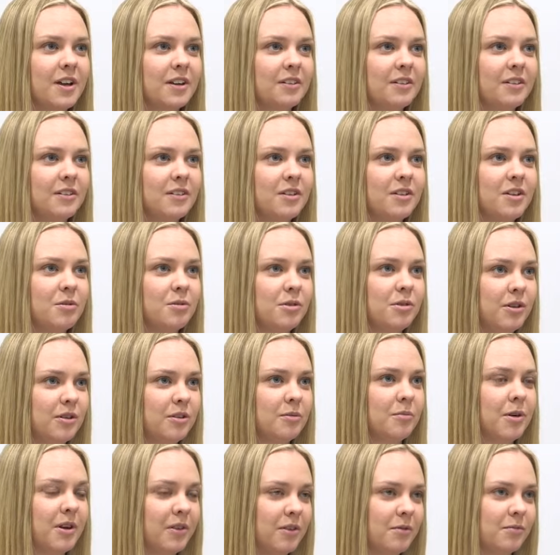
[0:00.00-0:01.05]
then you would
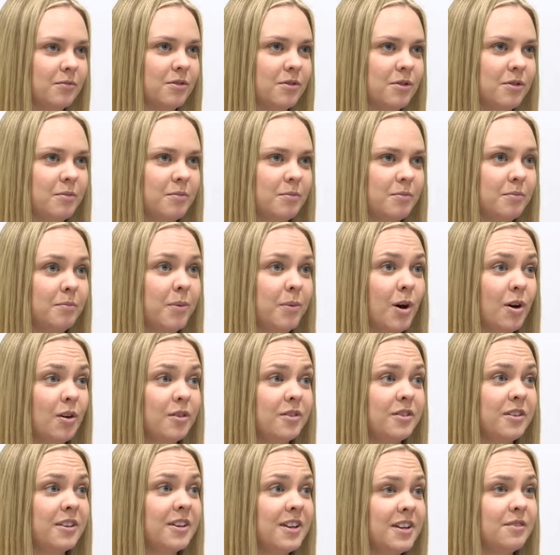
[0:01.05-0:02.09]
expect them to
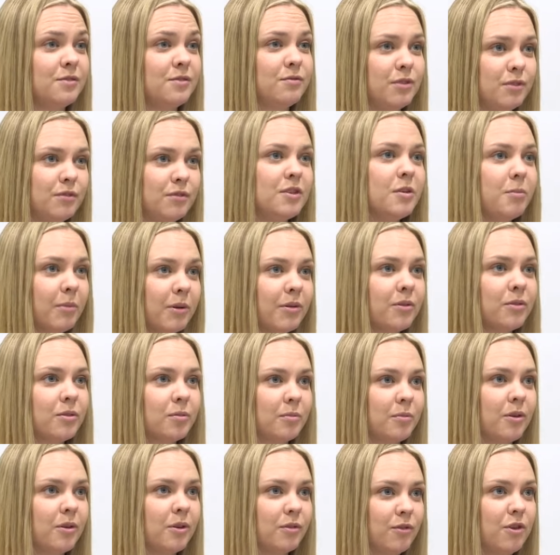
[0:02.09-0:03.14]
pass at least 50
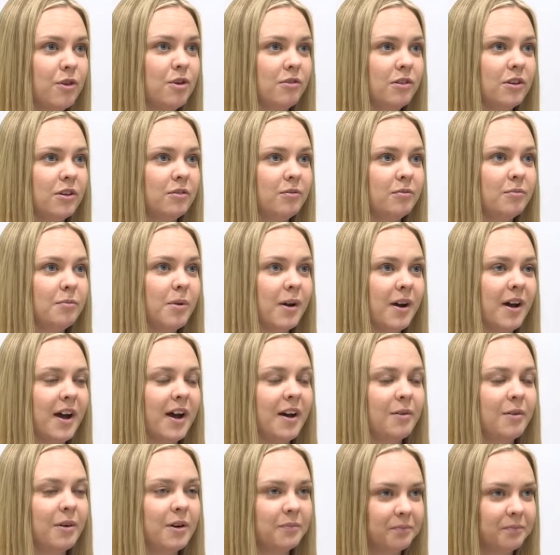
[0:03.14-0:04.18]
mils of urine per
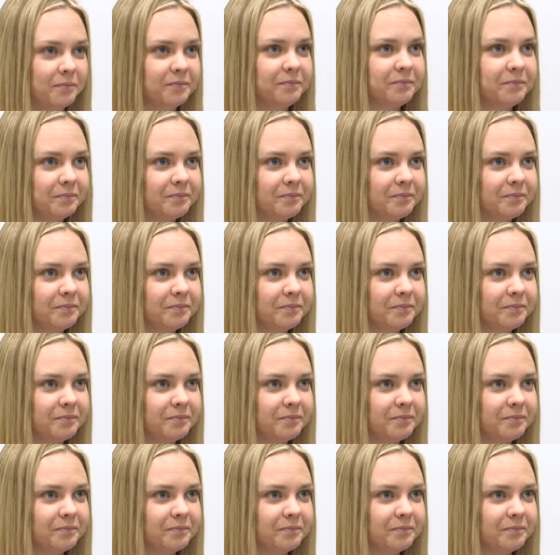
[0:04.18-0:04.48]
hour.